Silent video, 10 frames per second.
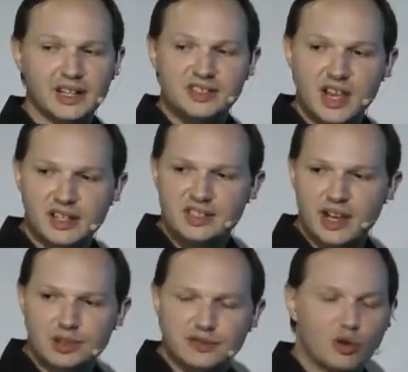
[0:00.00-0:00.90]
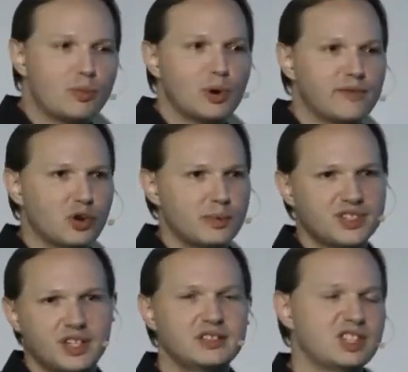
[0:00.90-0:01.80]
Inside sales,
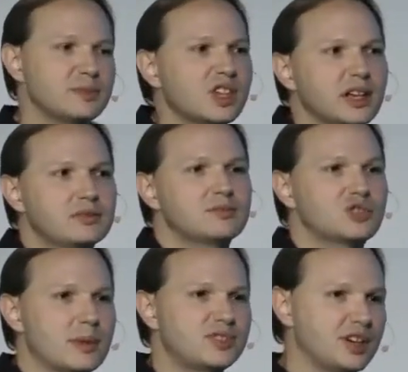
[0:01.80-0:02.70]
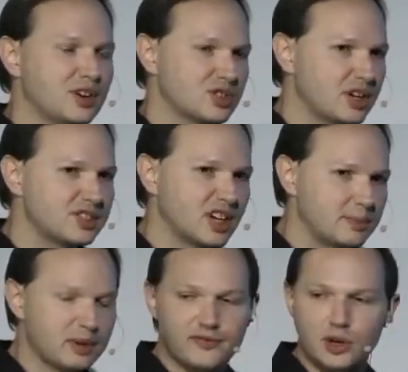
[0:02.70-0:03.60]
4.4%. Seems like job seekers on our site
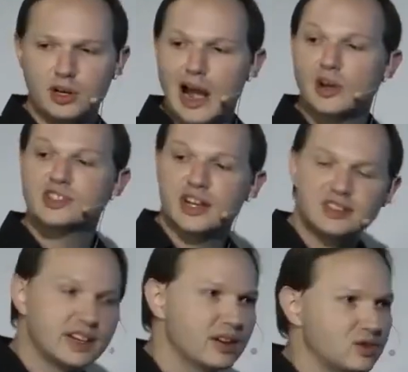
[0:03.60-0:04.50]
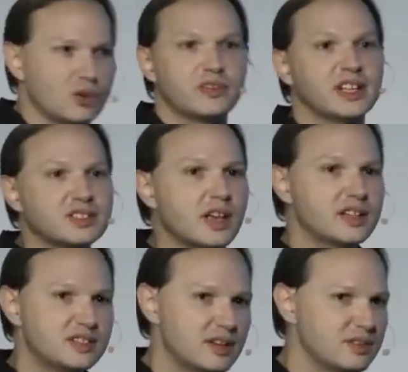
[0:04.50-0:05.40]
prefer outside sales over
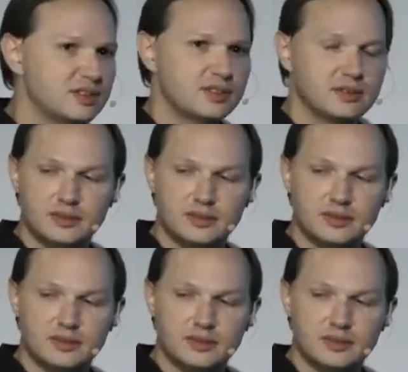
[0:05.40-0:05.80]
inside sales.